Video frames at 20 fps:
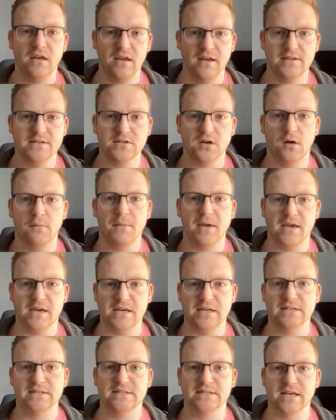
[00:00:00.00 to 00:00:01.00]
it's all
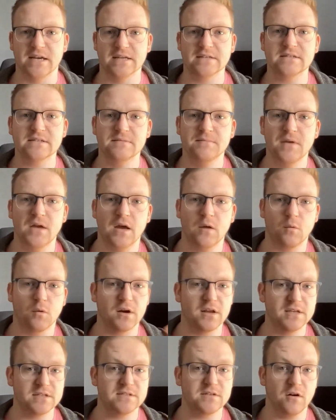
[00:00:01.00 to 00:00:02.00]
making sense. And we're
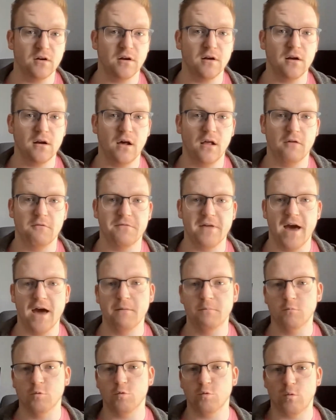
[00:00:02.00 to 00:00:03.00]
going to get started on all of
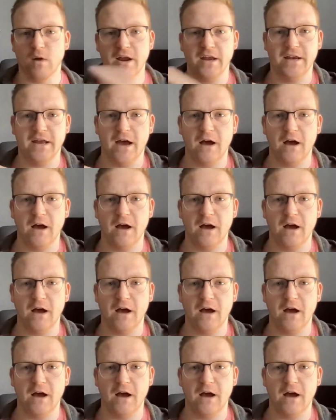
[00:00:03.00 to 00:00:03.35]
that right